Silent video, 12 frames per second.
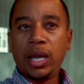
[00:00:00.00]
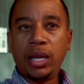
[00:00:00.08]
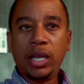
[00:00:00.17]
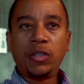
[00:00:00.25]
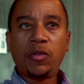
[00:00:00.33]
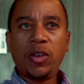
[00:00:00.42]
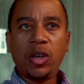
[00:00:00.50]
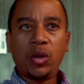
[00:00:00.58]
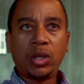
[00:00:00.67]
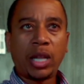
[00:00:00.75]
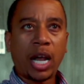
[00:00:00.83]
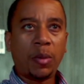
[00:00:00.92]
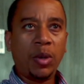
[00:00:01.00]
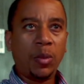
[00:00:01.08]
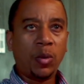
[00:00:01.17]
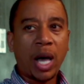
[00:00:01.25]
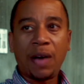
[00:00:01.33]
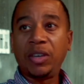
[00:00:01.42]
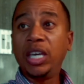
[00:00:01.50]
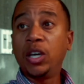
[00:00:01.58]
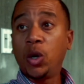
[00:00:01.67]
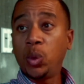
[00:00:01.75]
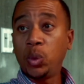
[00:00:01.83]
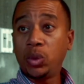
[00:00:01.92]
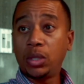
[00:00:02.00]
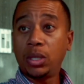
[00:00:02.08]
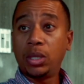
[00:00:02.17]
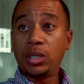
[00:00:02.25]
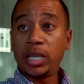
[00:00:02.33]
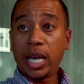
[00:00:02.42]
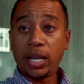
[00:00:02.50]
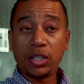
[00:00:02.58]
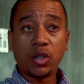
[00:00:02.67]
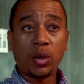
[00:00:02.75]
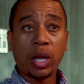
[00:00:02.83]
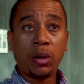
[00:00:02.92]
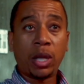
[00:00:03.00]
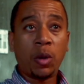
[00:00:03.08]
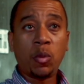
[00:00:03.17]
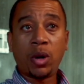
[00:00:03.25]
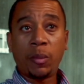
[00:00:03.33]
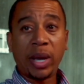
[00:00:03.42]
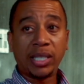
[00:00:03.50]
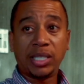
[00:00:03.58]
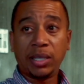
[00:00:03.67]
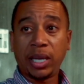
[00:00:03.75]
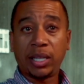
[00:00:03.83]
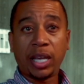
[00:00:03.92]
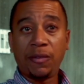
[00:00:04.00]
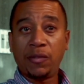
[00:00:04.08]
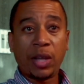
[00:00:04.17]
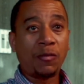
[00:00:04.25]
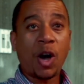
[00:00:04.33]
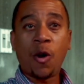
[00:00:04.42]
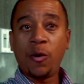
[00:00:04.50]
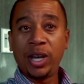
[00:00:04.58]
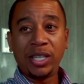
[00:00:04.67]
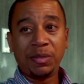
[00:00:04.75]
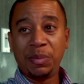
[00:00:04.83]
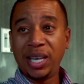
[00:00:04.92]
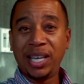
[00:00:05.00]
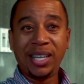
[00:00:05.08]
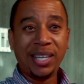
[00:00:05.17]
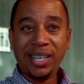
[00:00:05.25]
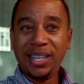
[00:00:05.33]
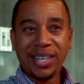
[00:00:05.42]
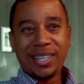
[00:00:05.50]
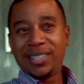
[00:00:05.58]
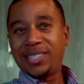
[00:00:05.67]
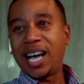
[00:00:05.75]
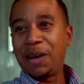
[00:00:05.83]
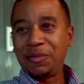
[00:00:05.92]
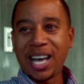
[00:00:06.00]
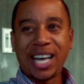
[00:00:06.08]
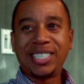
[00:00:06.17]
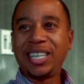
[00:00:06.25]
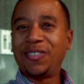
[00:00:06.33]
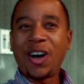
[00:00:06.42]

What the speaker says: In this field, a lot of people have egos in tech, so they want to make it seem like they've always been top notch.